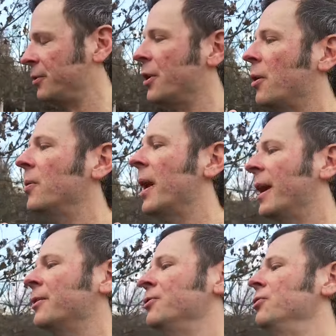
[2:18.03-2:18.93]
known
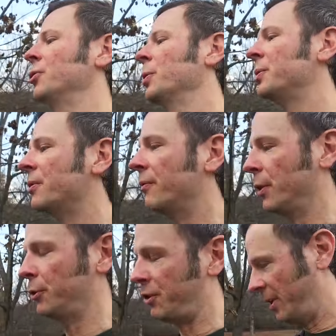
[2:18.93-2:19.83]
as
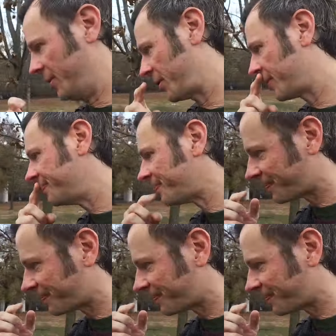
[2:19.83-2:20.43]
neurodivergence.